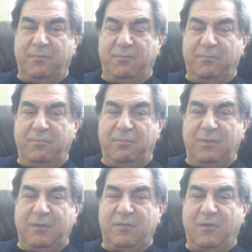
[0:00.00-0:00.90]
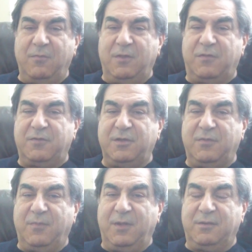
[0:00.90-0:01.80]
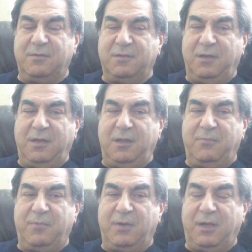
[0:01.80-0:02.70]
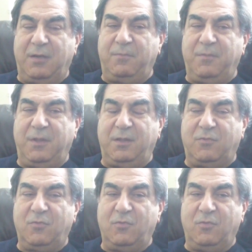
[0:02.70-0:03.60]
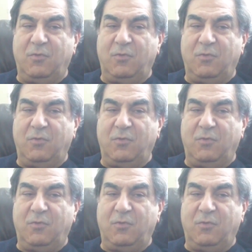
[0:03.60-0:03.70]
Nizami's treatment really helped me to